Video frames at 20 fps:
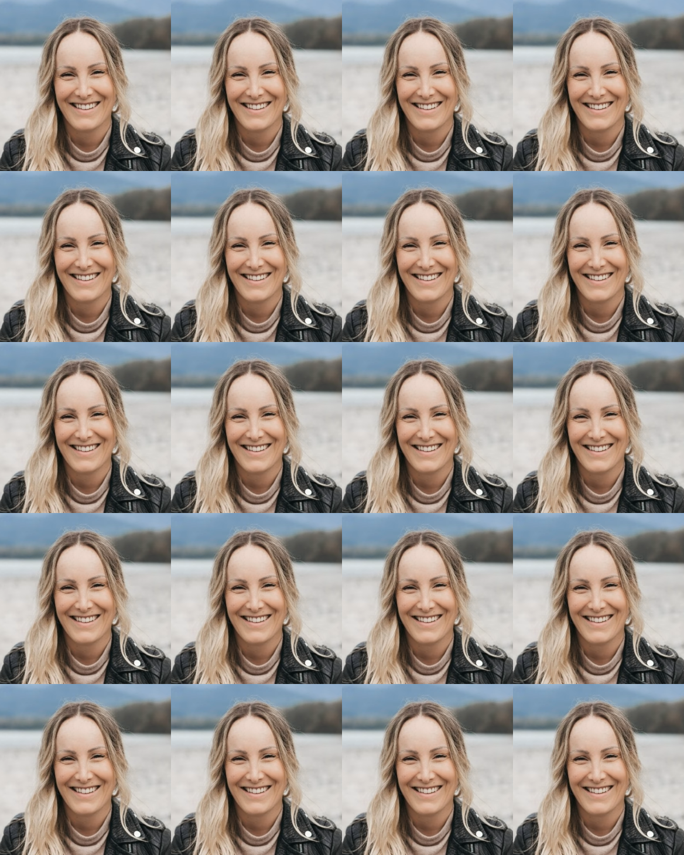
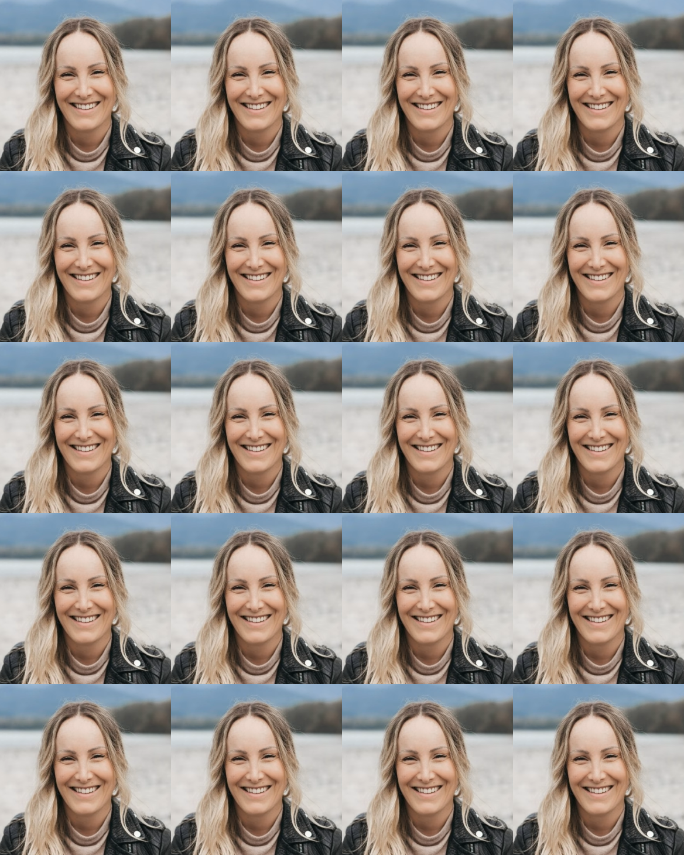
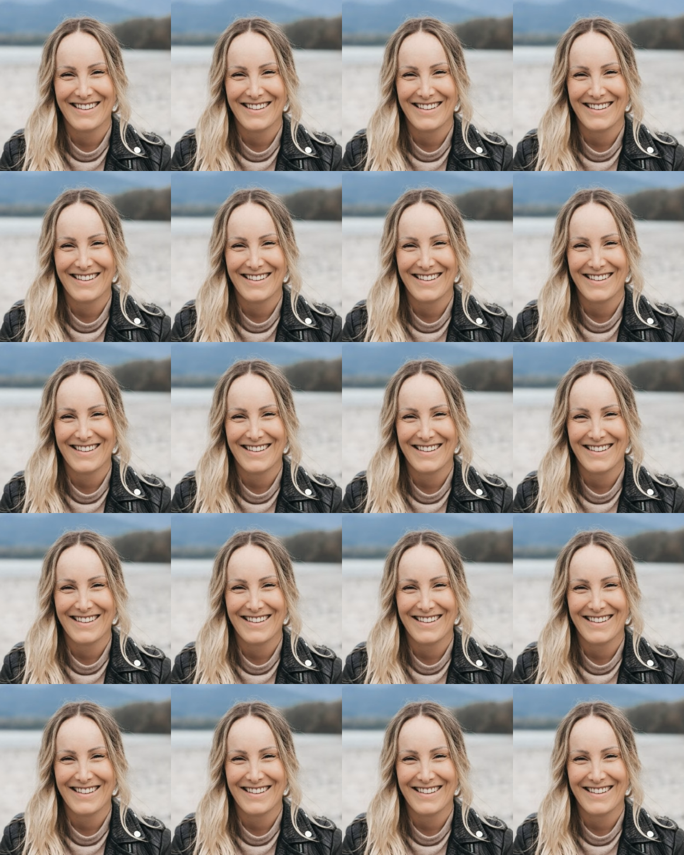
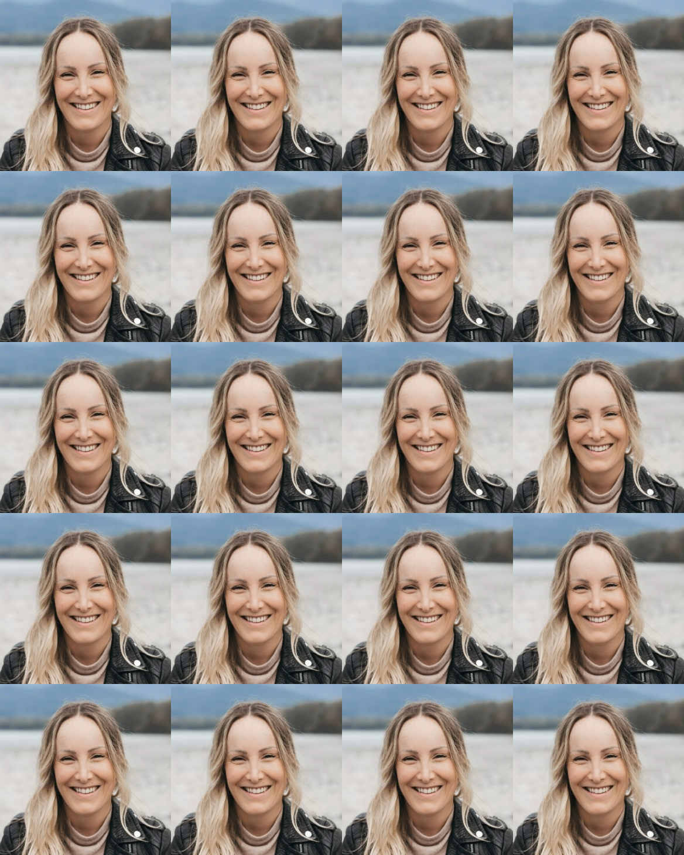
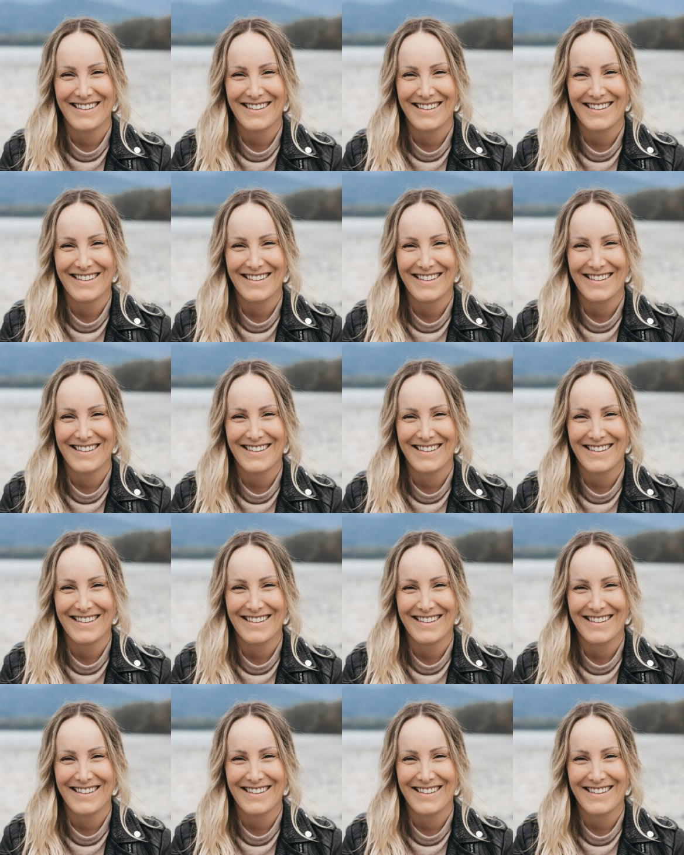
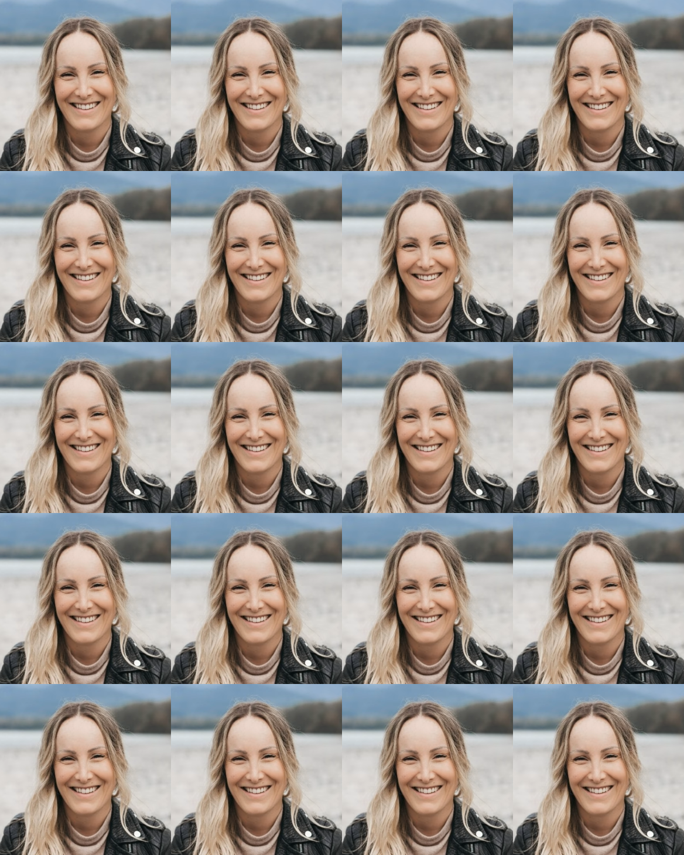
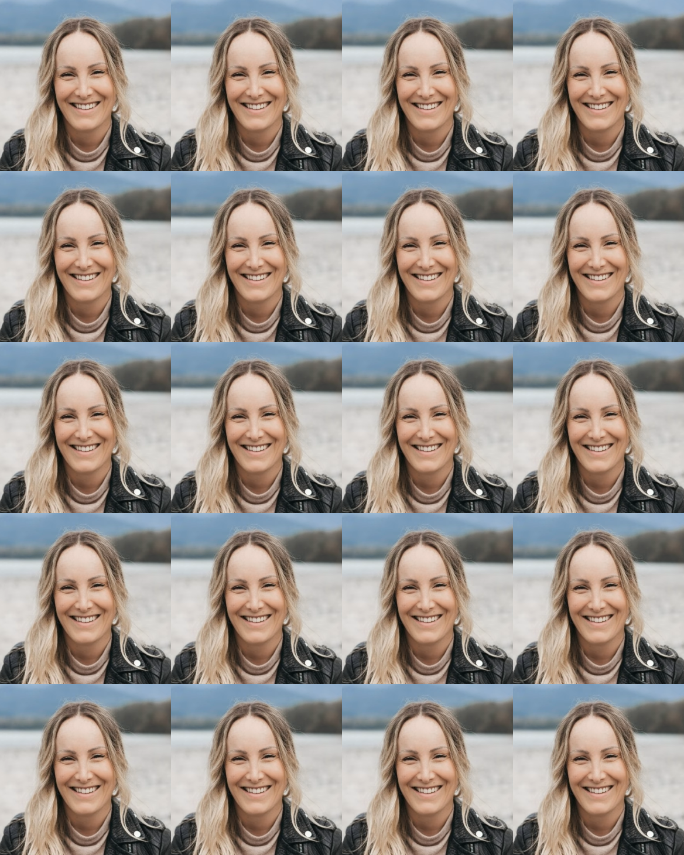
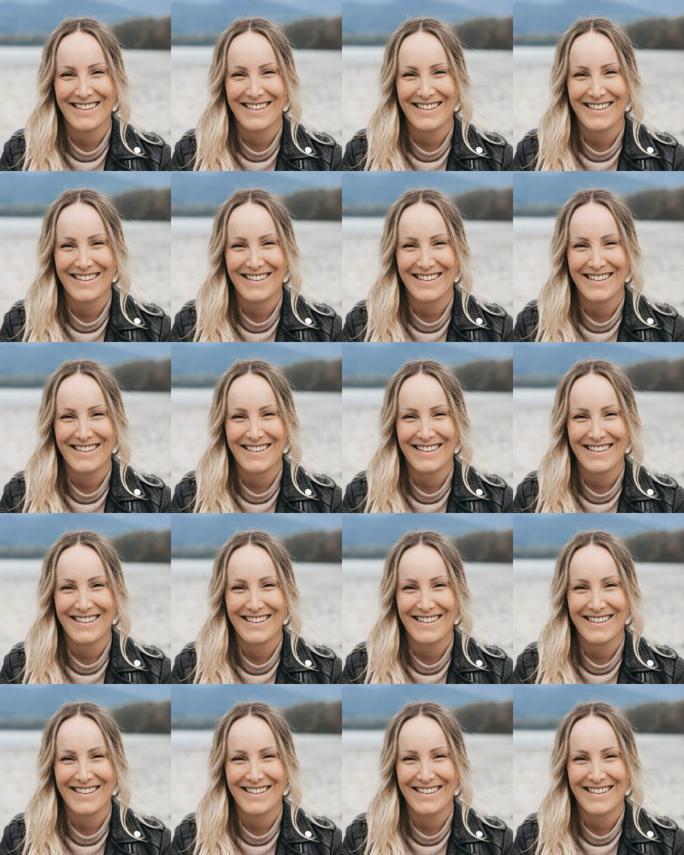(no lip movement)